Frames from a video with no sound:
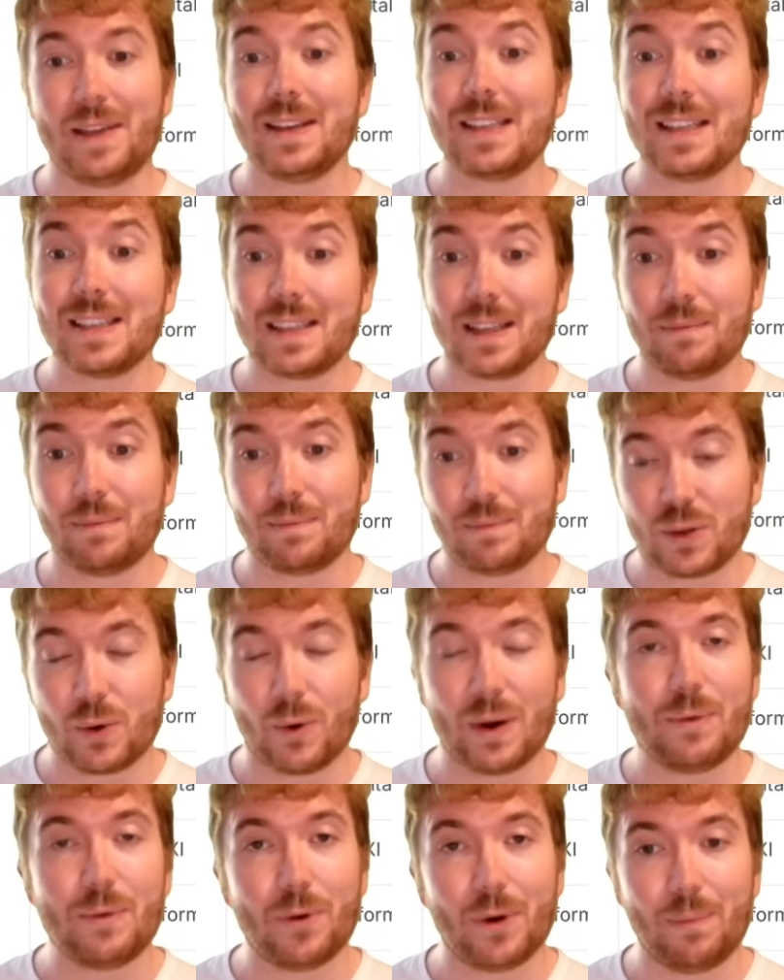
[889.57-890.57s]
This is the
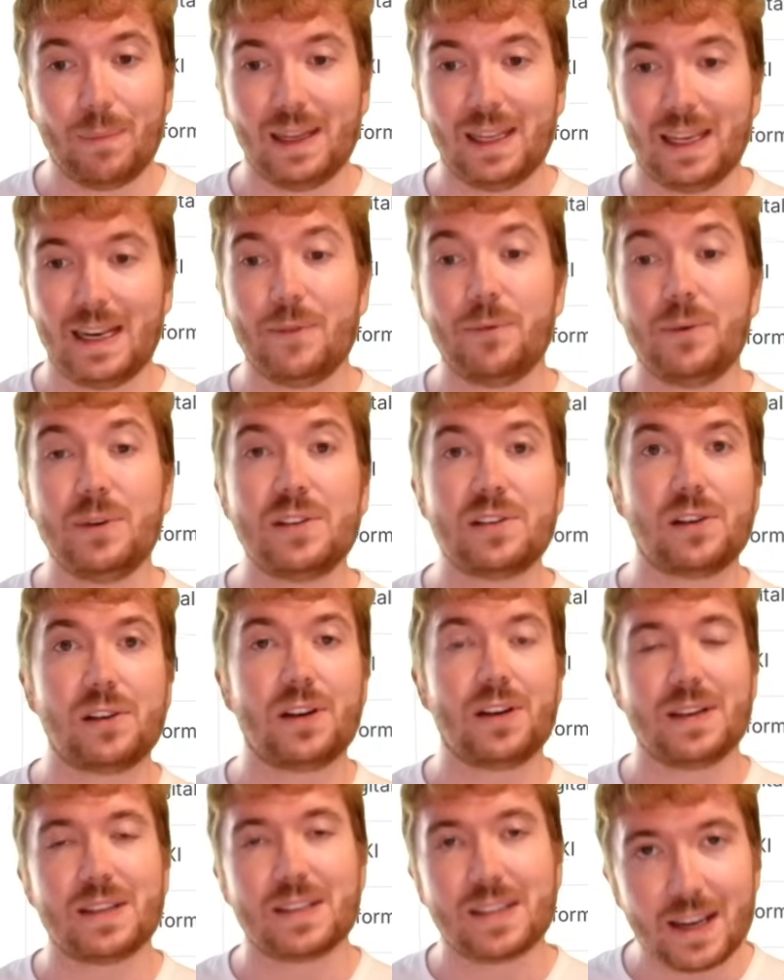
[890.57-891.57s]
21 million. If we just
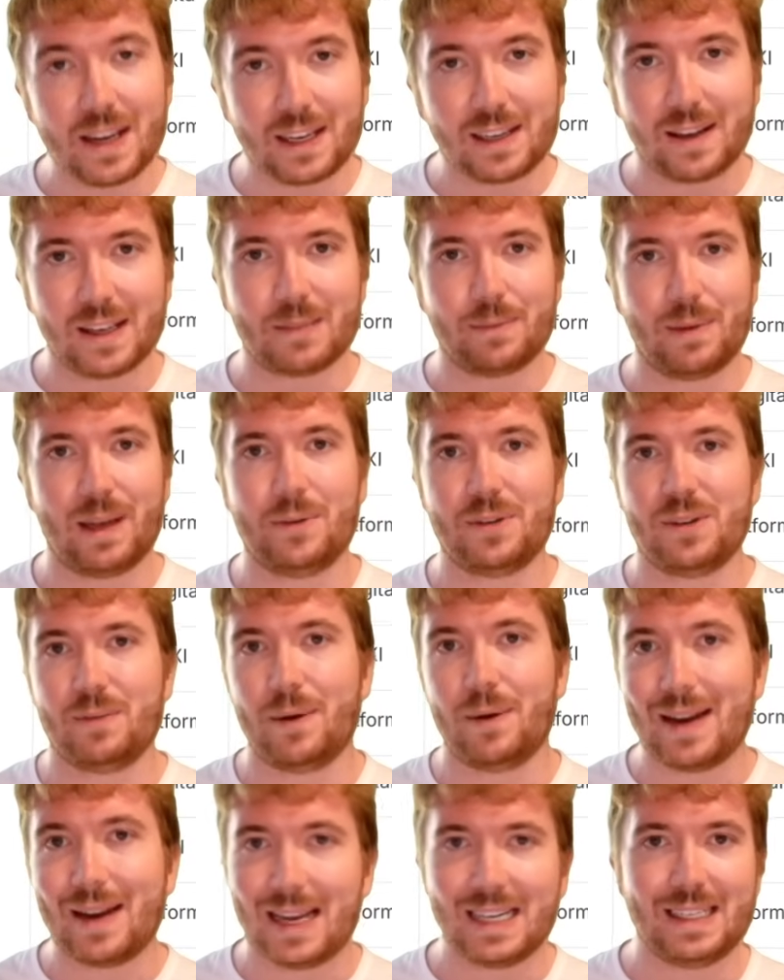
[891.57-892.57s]
look at the circulating supply, which is
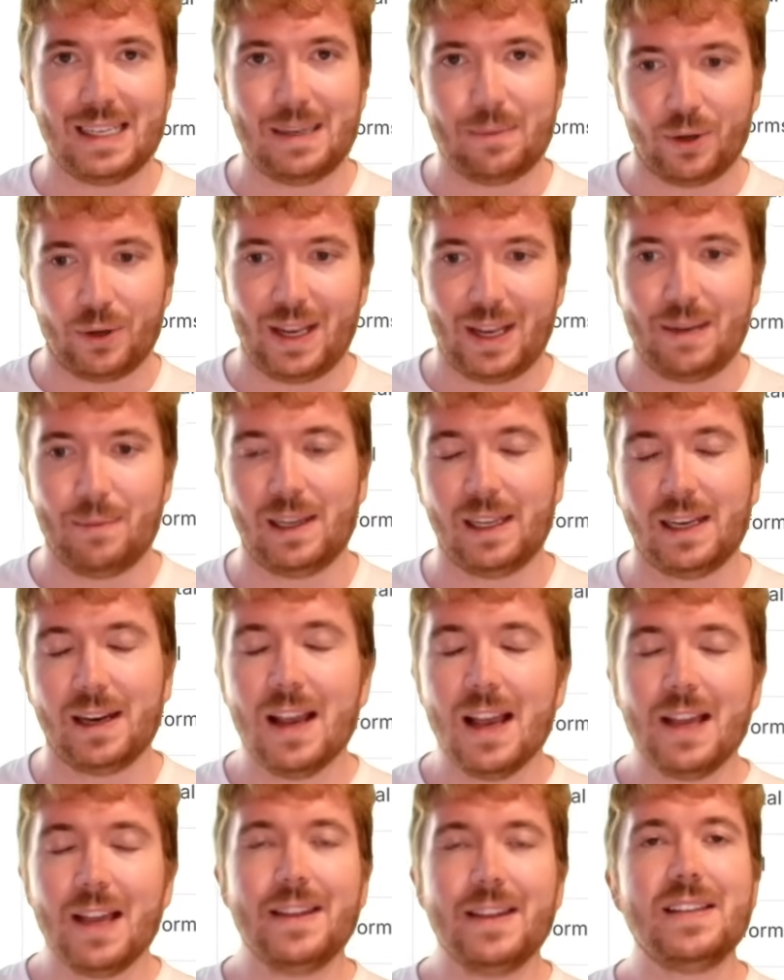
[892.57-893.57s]
about 19.8 million,
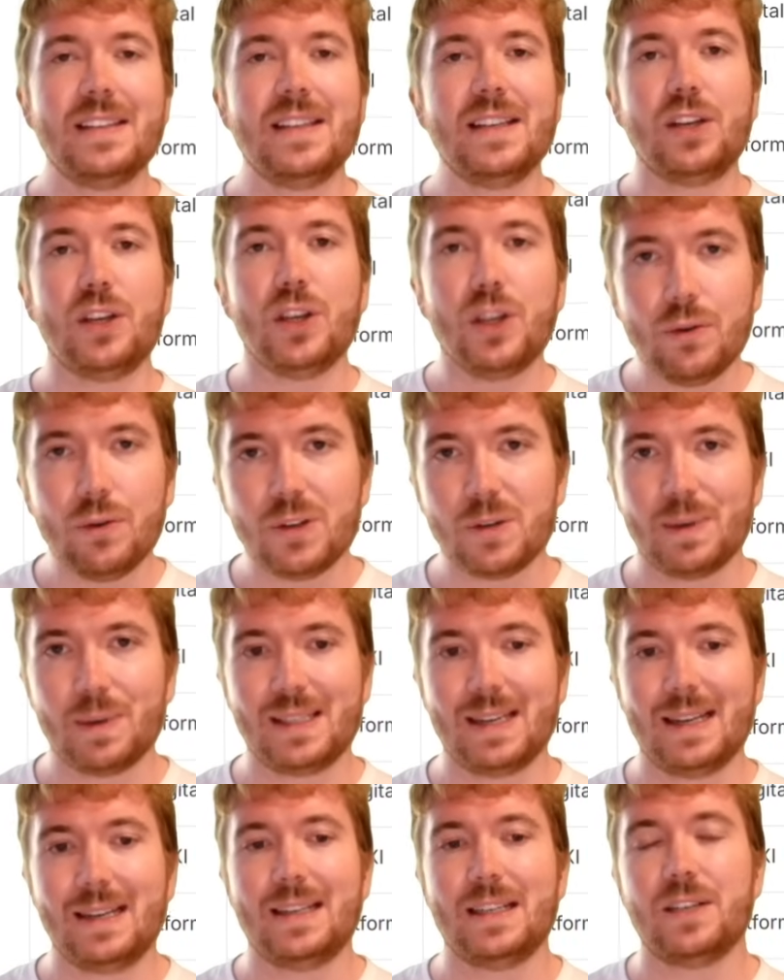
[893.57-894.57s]
then this is a huge
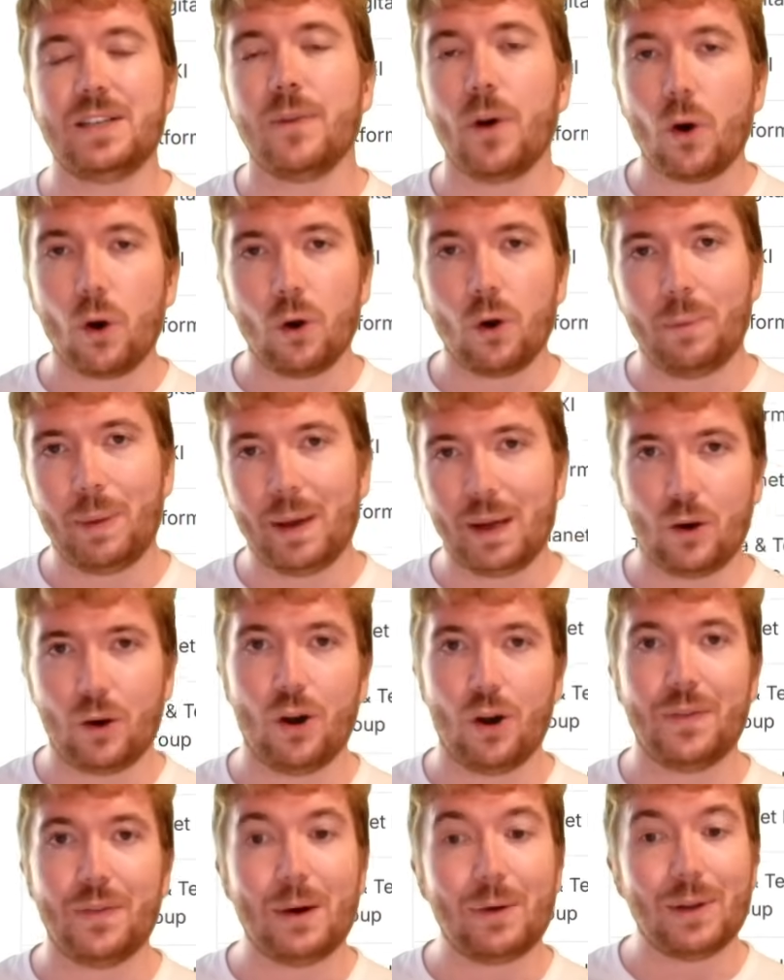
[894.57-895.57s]
percentage of all
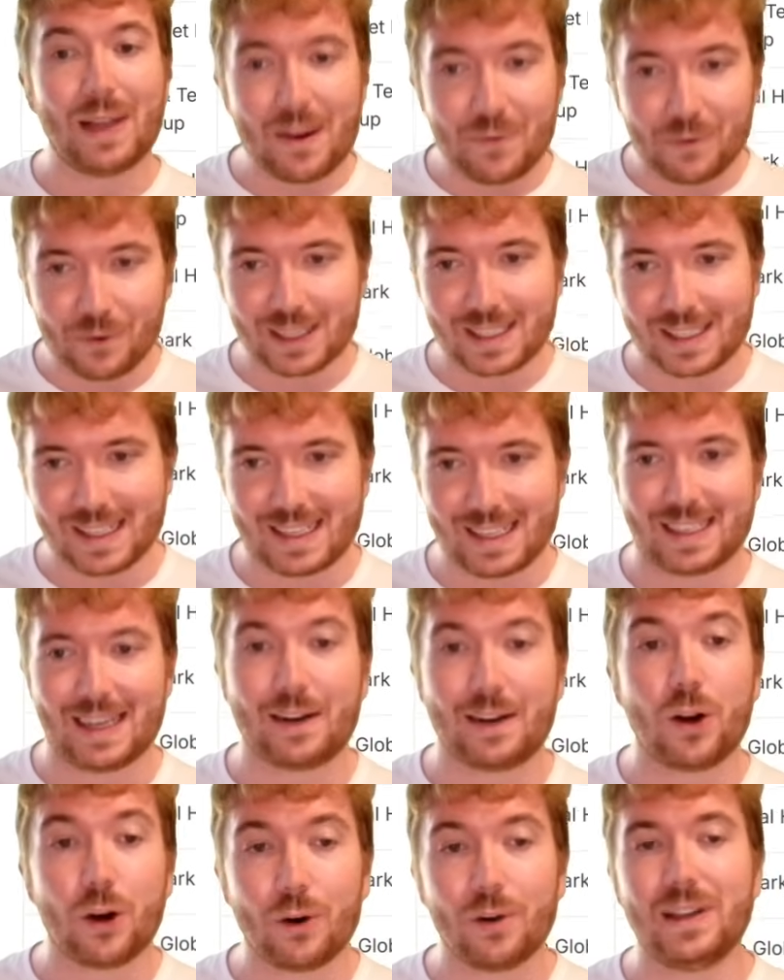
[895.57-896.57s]
Bitcoin that will ever exist
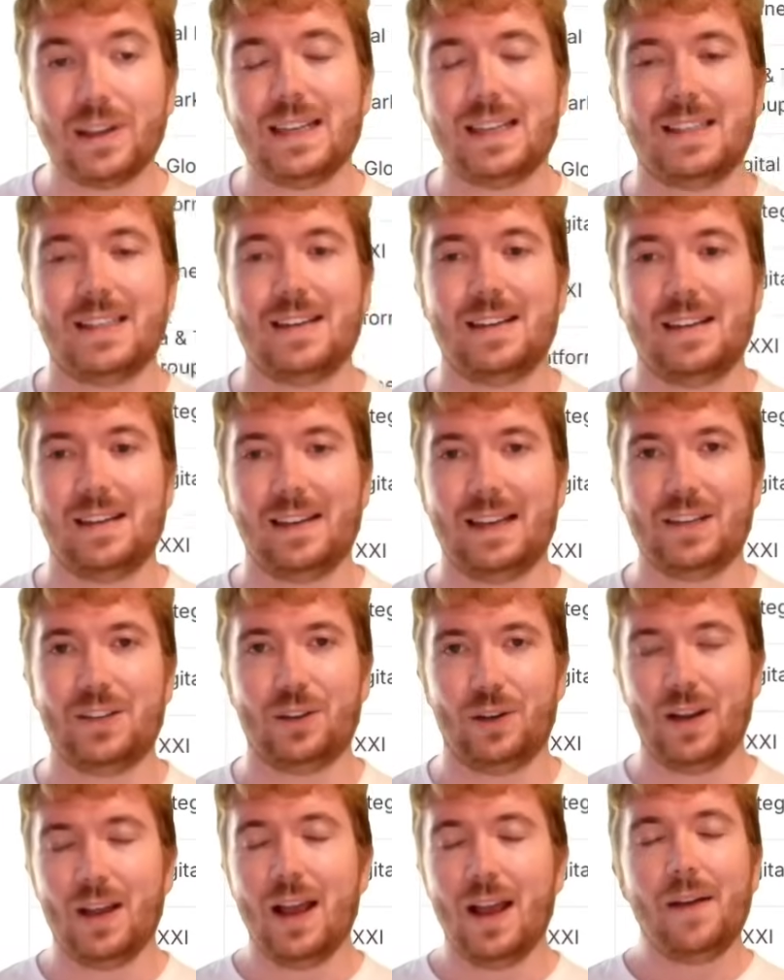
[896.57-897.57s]
and currently in
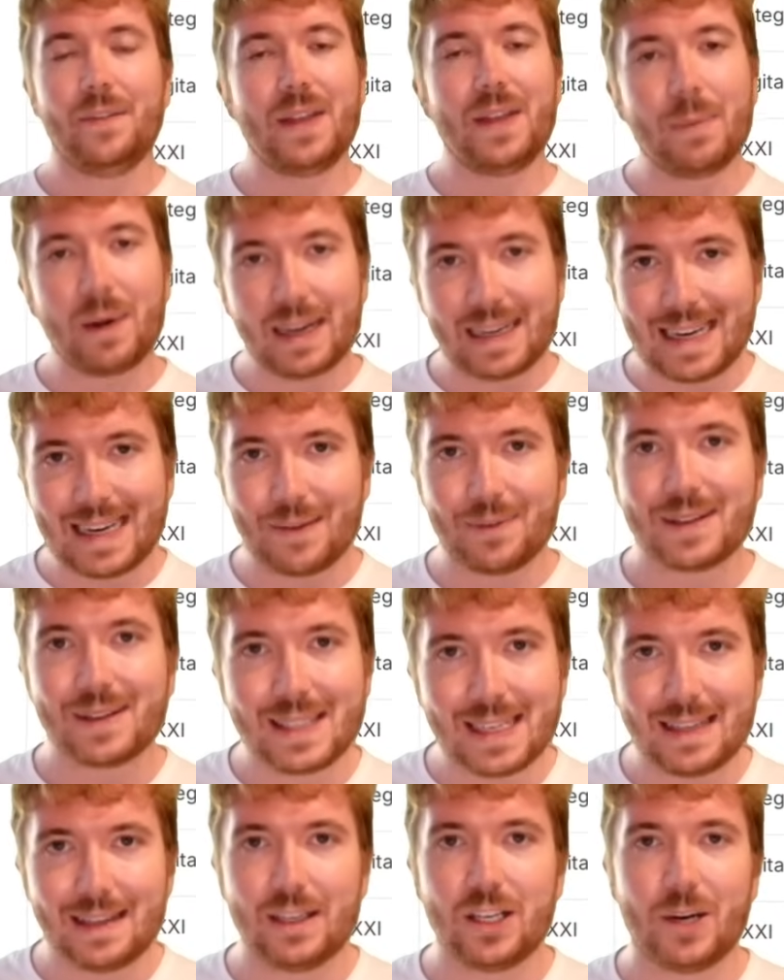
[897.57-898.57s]
circulation that might never
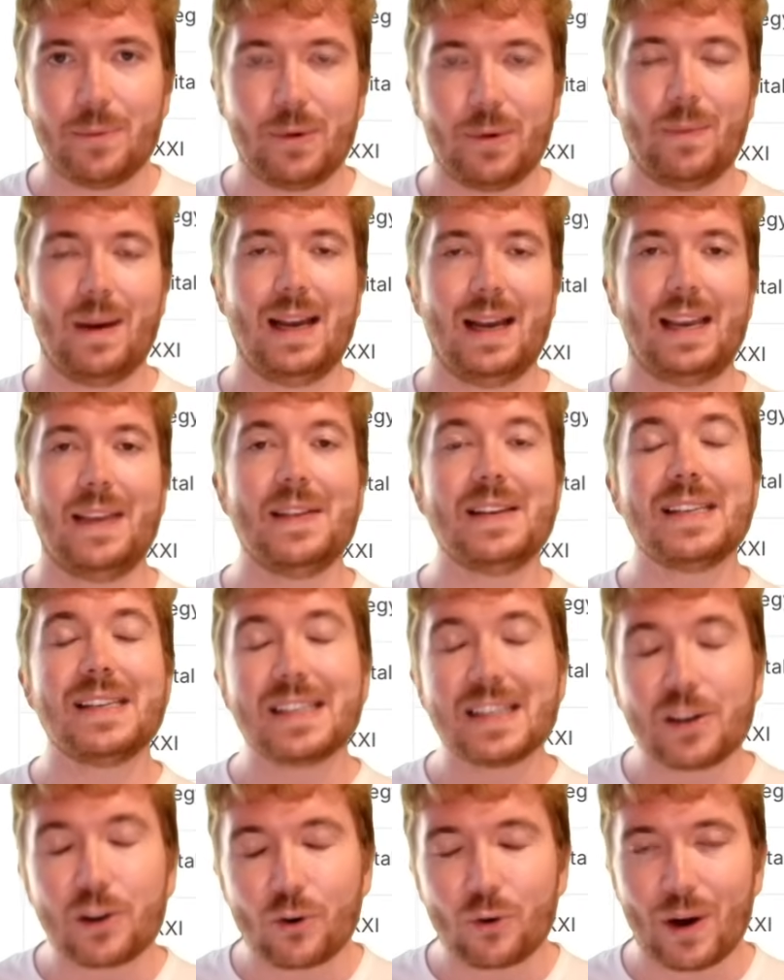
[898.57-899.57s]
see the open market. This
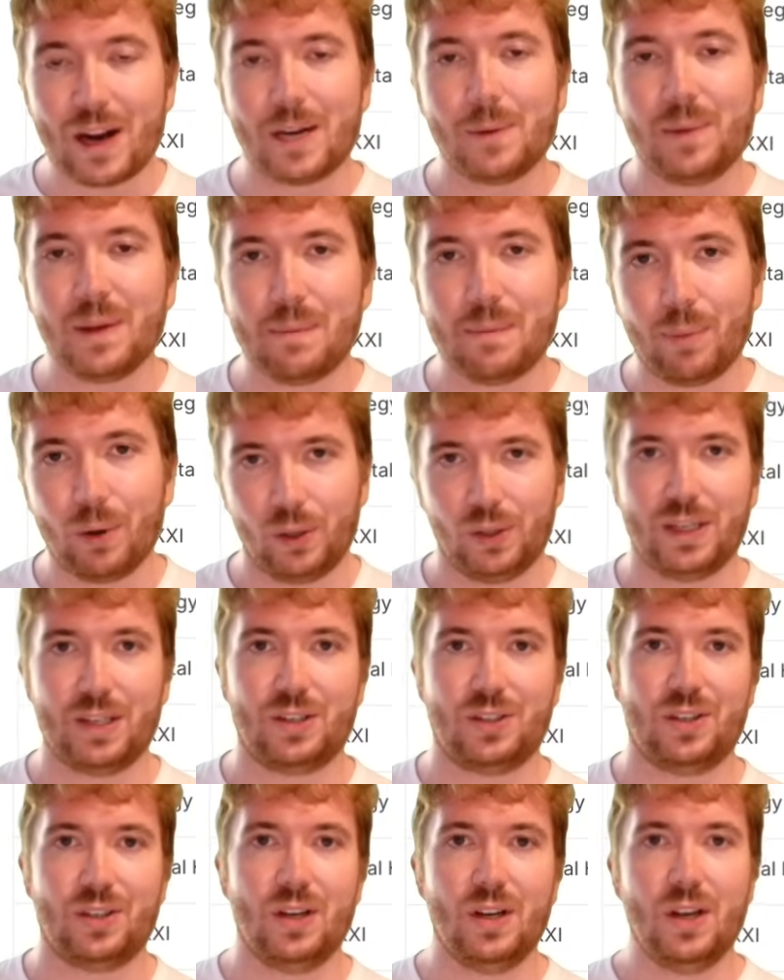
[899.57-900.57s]
is incredibly
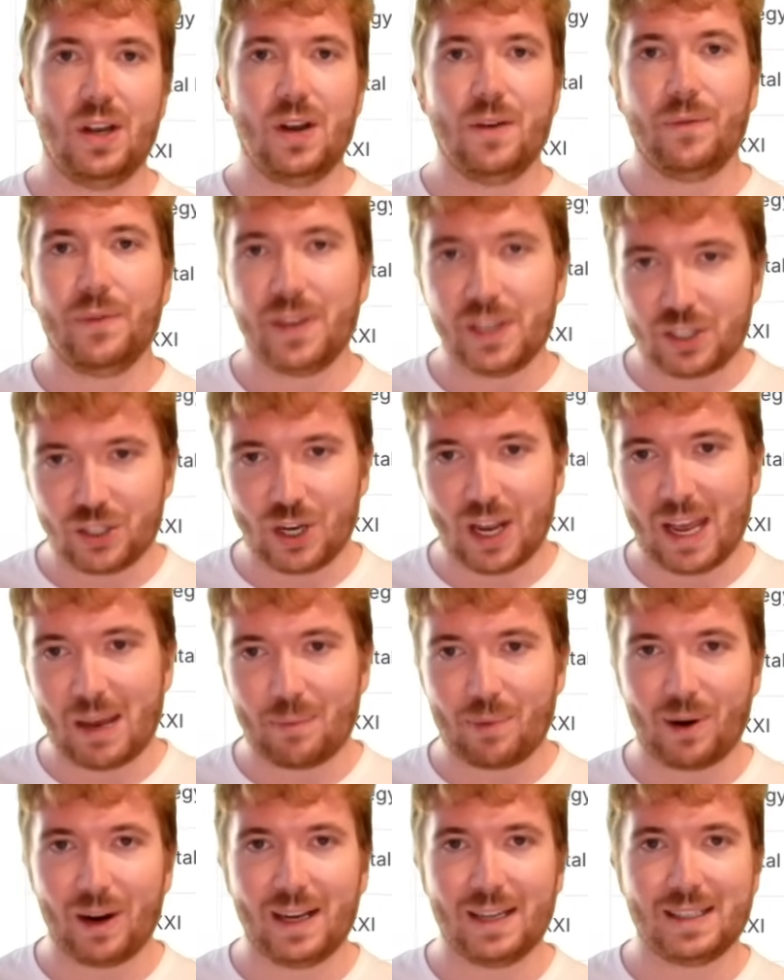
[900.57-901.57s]
bullish for the share
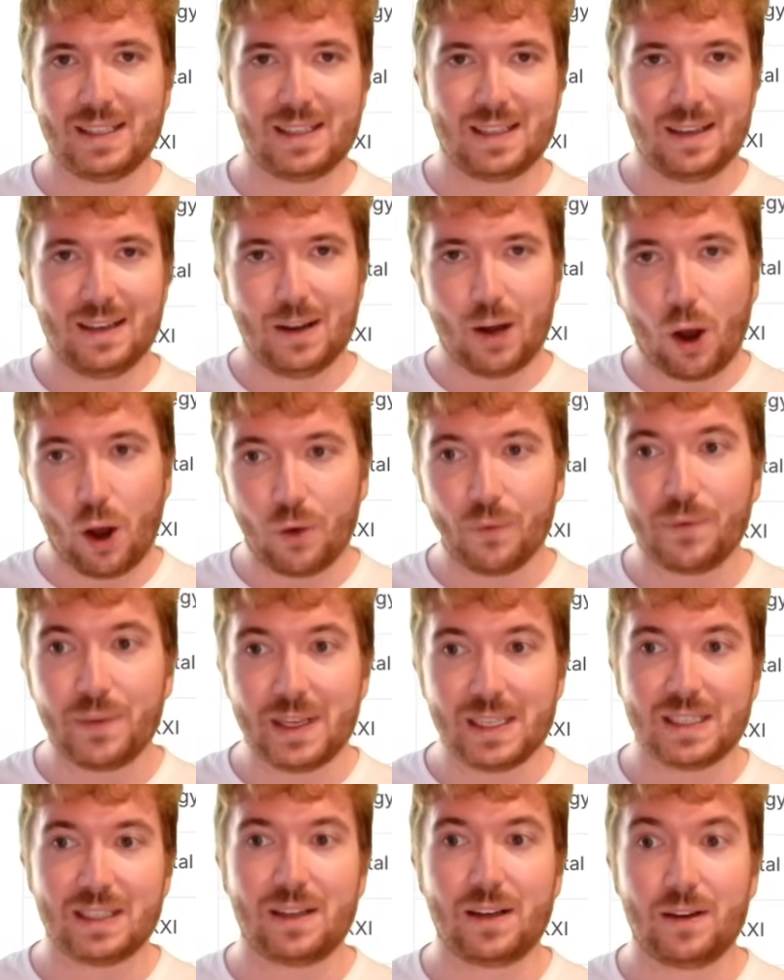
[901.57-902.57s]
price of
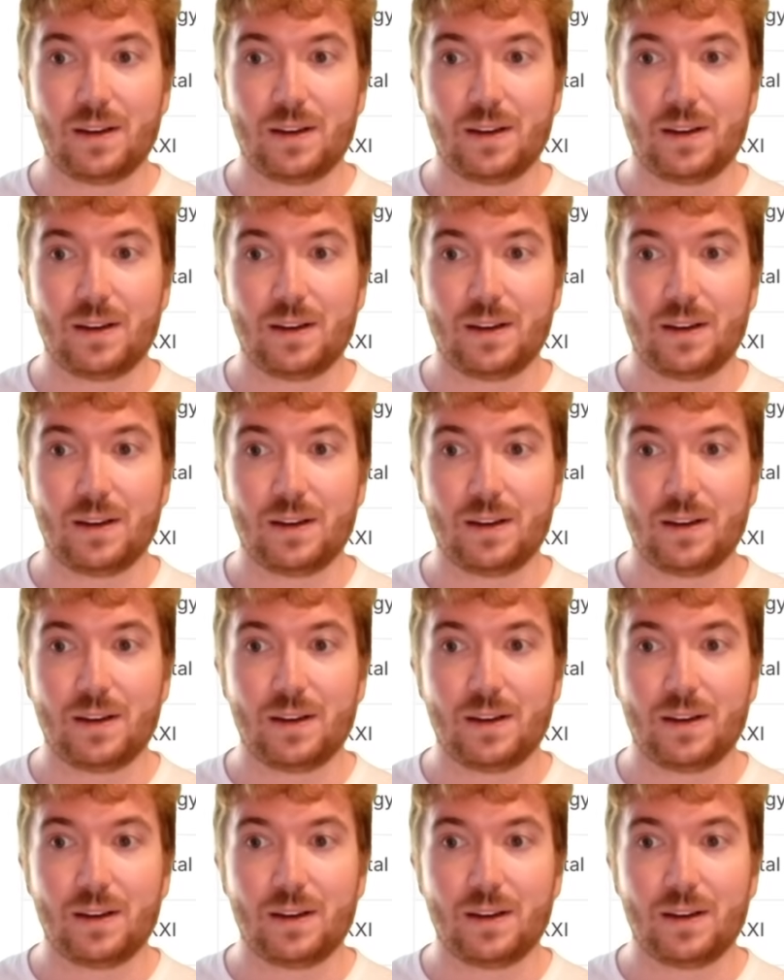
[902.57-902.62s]
these